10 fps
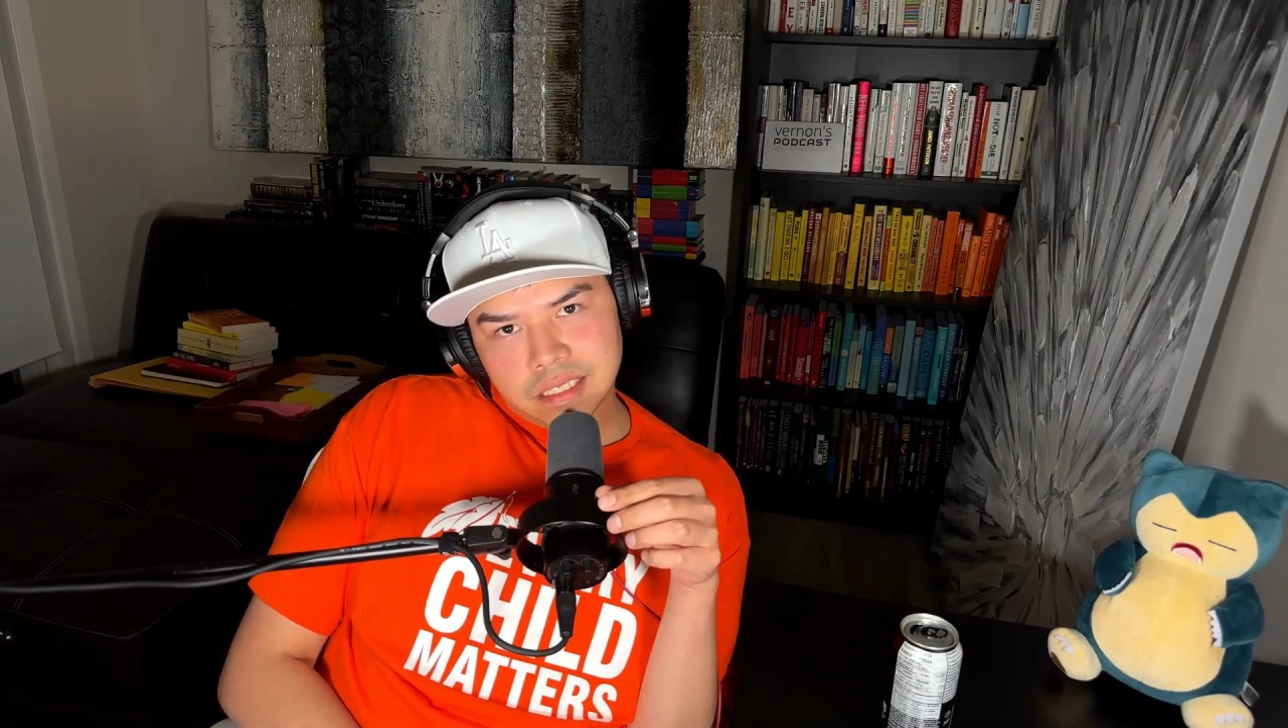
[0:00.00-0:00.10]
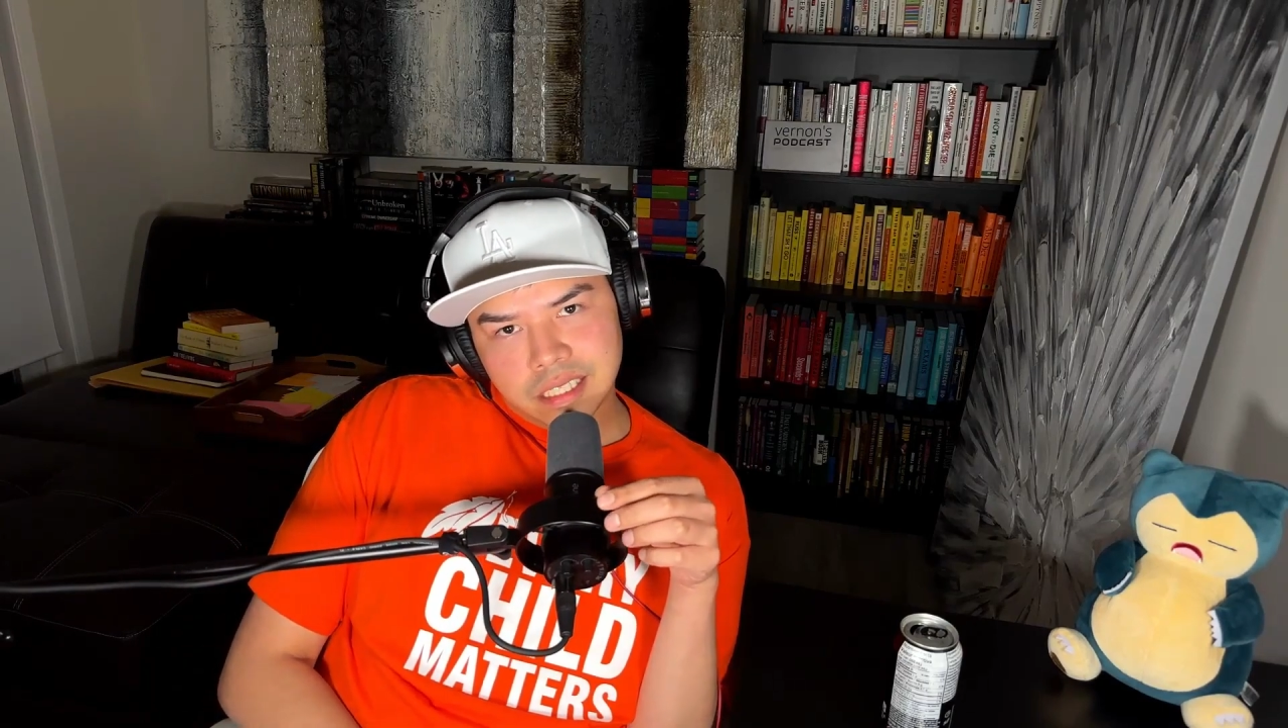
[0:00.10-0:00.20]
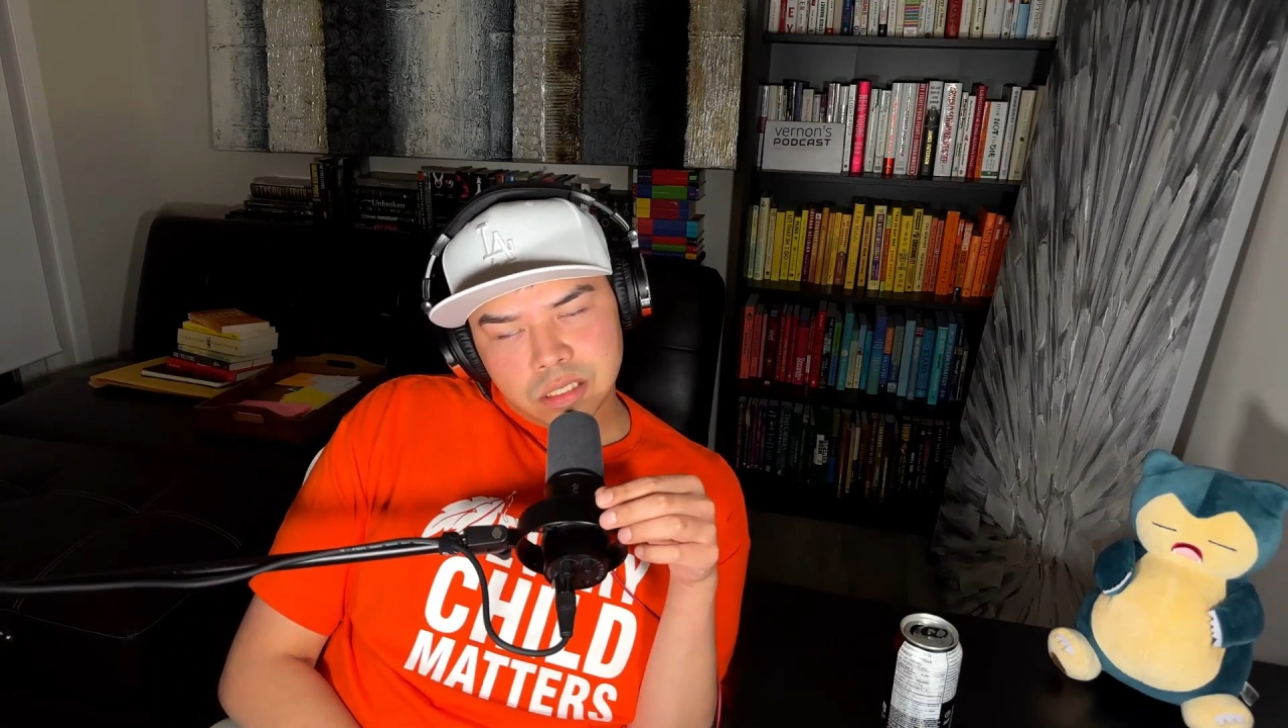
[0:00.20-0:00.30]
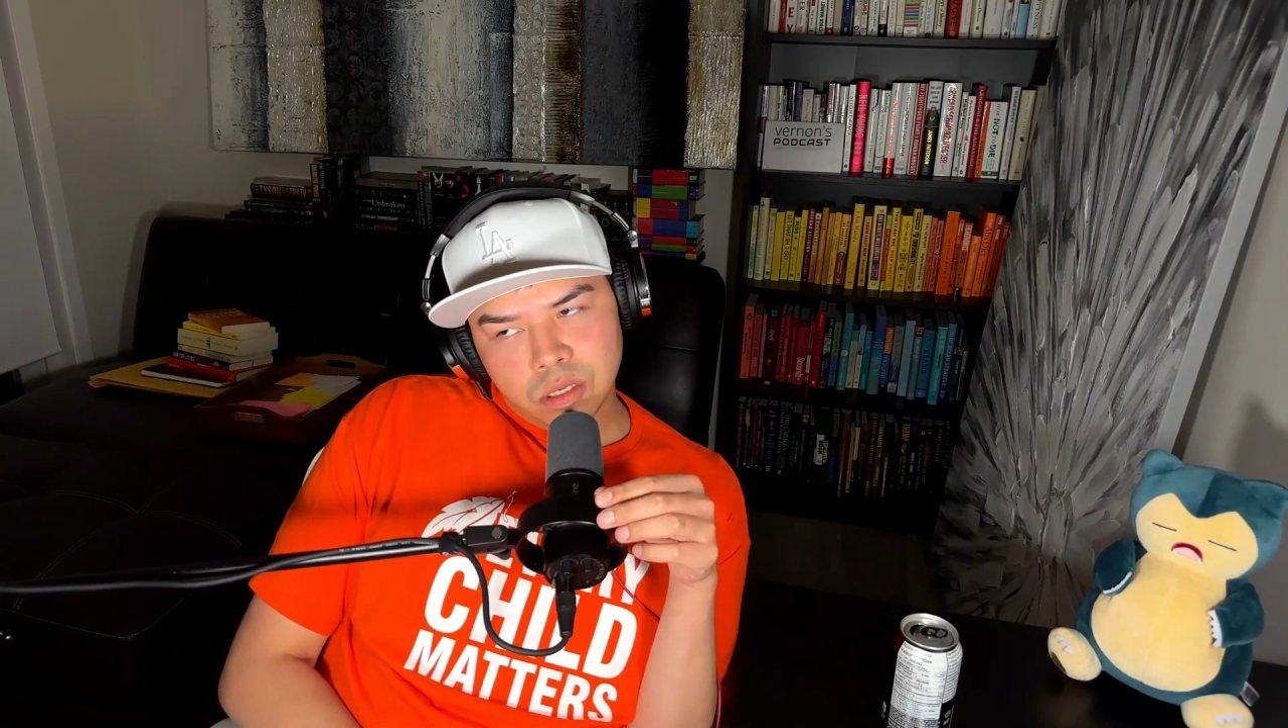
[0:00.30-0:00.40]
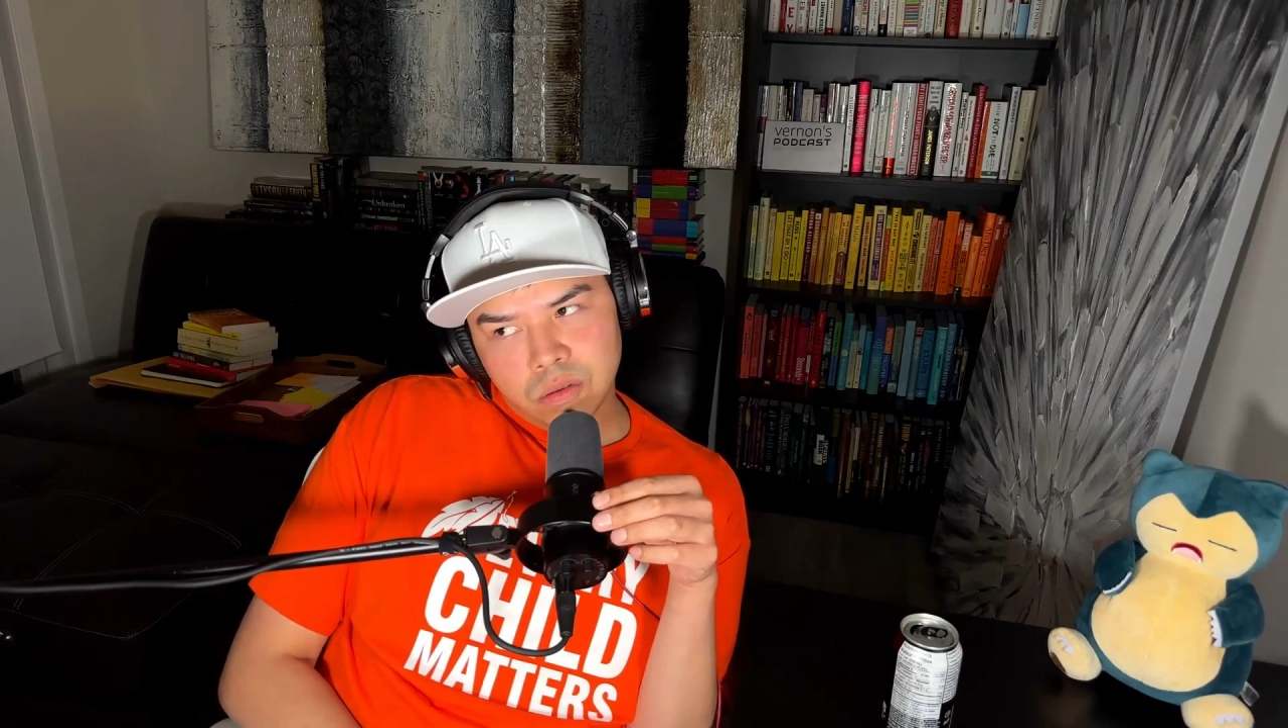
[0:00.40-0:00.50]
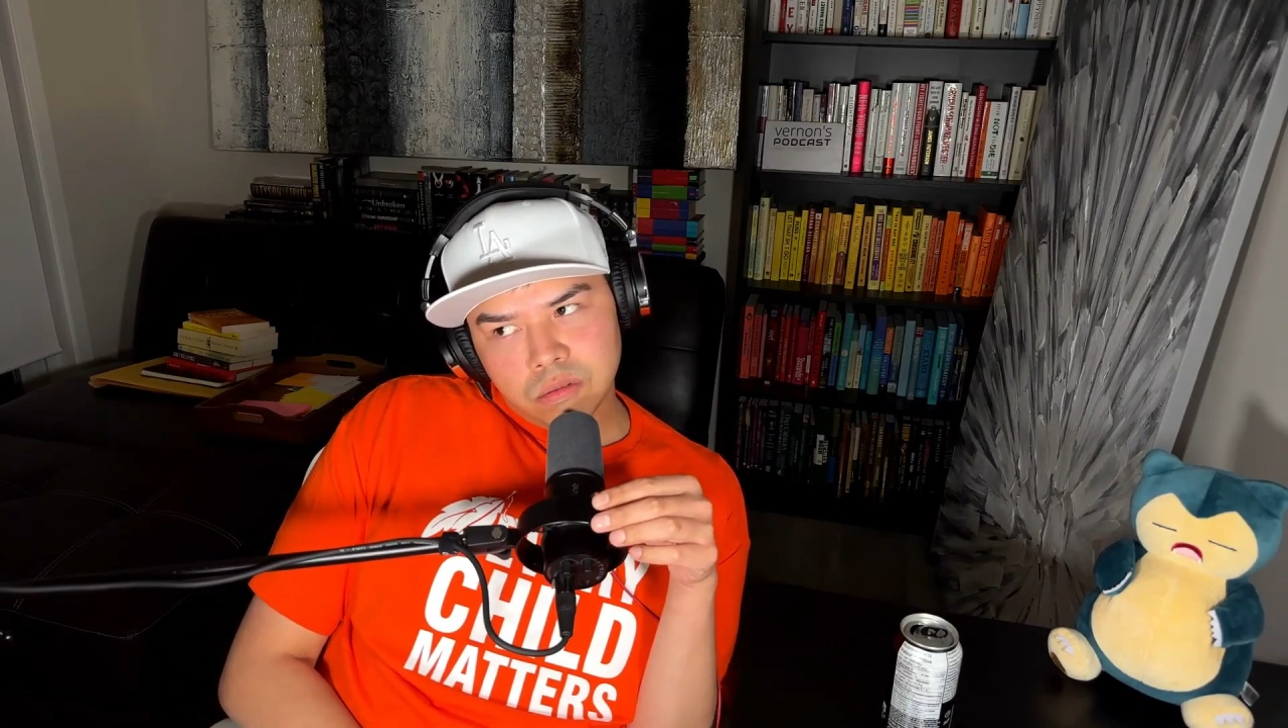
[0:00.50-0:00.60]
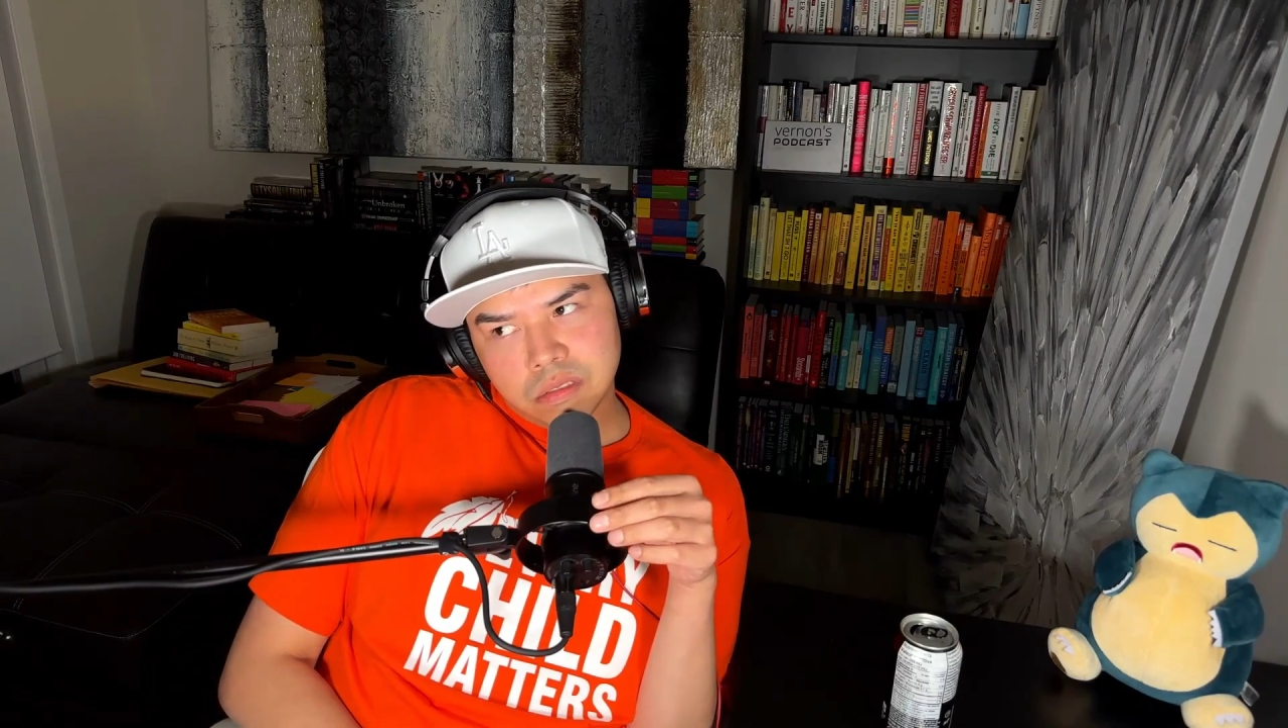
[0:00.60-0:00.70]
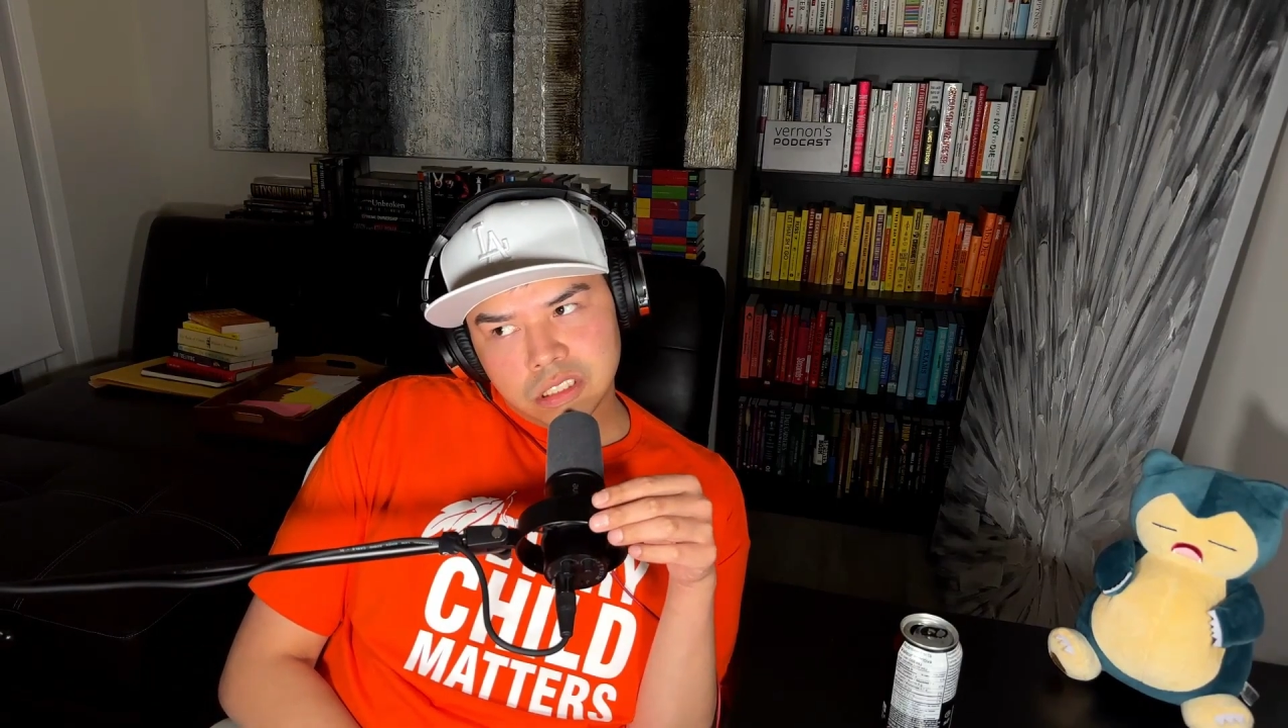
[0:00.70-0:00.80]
Like, don't